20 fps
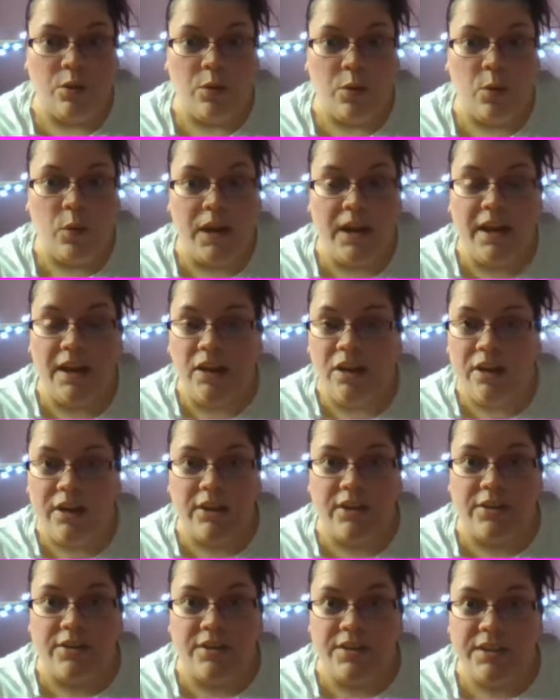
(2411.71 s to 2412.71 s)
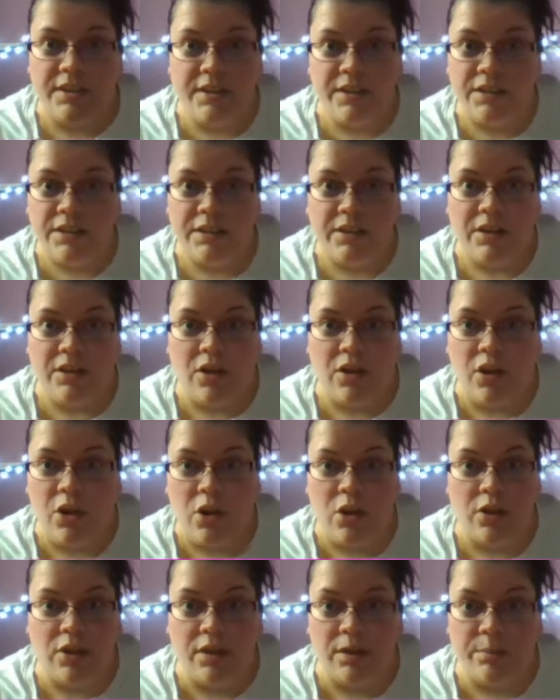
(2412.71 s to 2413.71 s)
we aren't
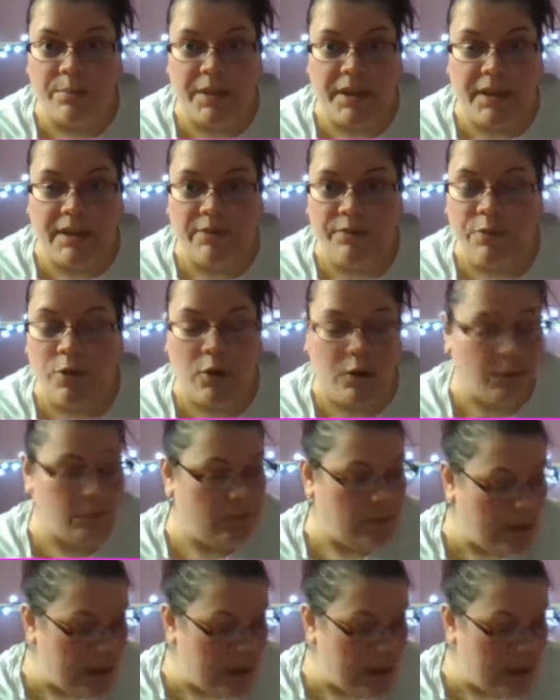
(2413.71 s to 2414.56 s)
all going to be for,